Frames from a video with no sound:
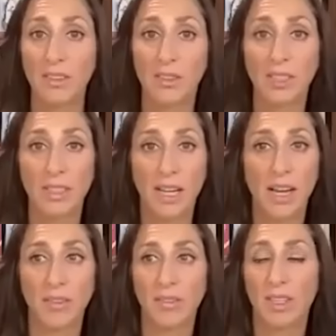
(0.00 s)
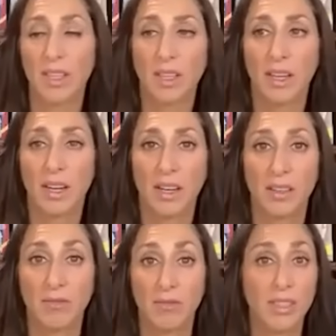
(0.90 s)
You can have
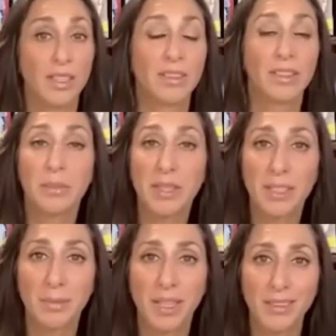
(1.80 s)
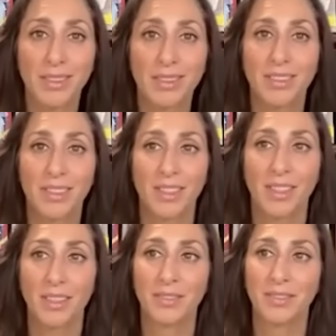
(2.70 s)
uh, really unlimited amounts
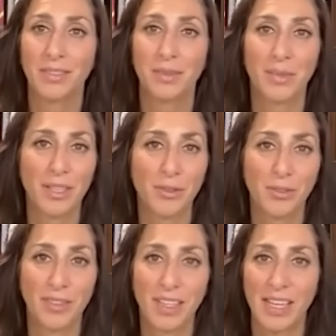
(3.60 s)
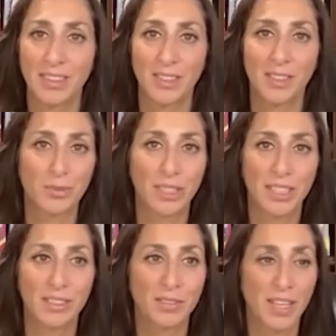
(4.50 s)
of omega 3 fatty acids from
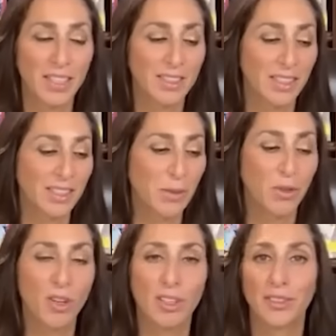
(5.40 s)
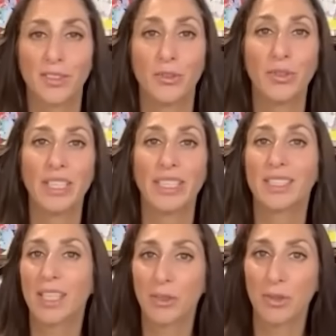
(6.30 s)
chia and flax, and they will also only
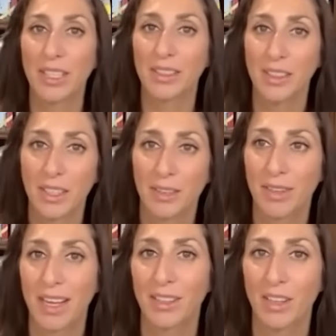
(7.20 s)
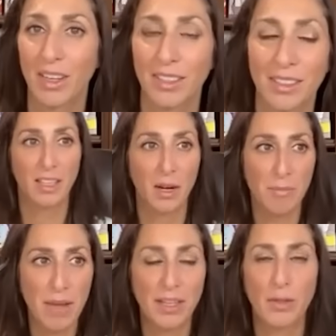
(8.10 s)
accelerate fat loss.
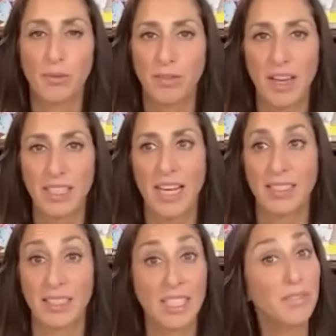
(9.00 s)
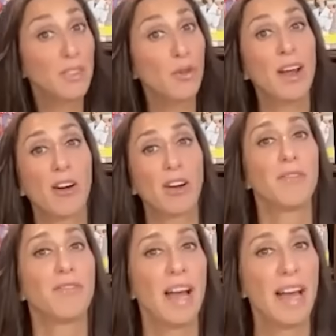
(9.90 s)
Omega 3 fatty acids, even though they are
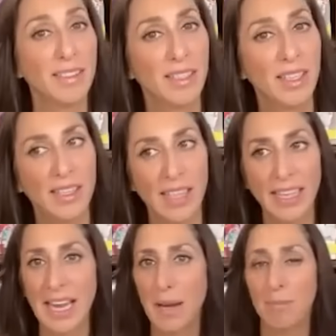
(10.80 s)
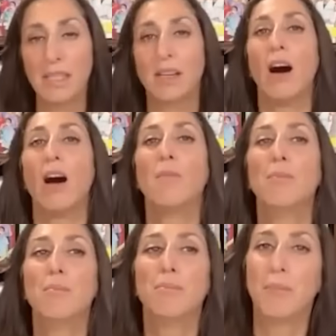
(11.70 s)
a fat, they can't
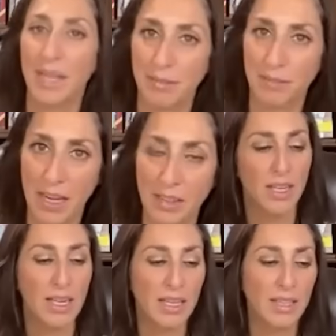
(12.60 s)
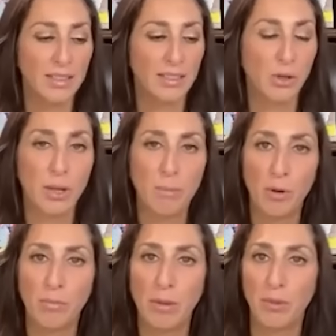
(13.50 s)
become body fat. And so he
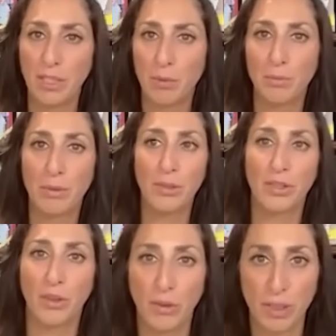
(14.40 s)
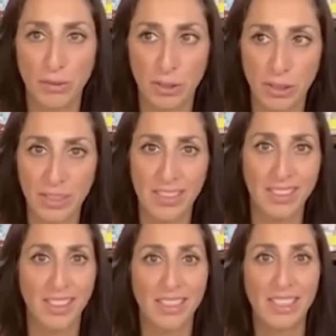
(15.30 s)
put people, he put people on the oil version.
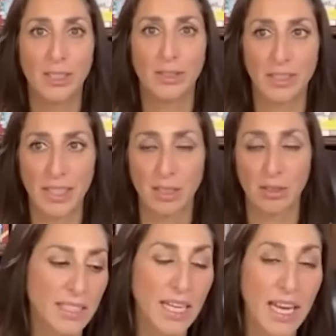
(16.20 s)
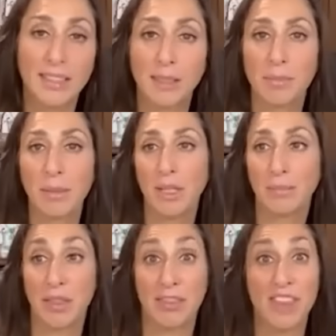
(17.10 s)
It's a lot easier to titrate. He had some people
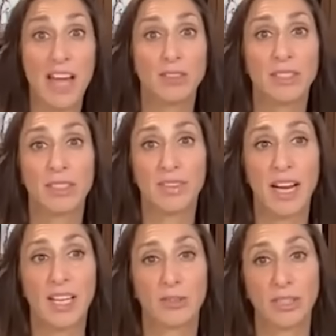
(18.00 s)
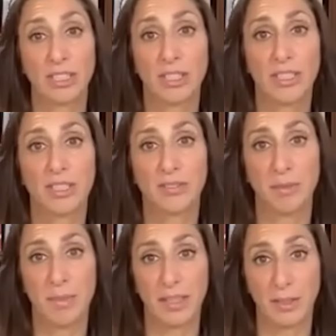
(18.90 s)
up to thousands of calories just of
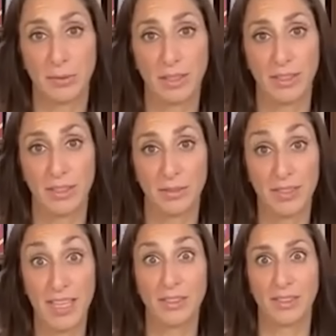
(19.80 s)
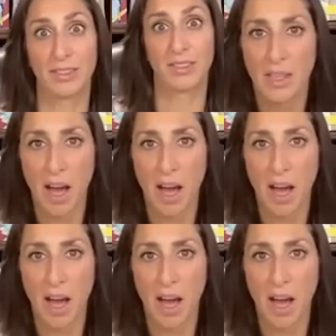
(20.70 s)
omega 3s alone. Thousands.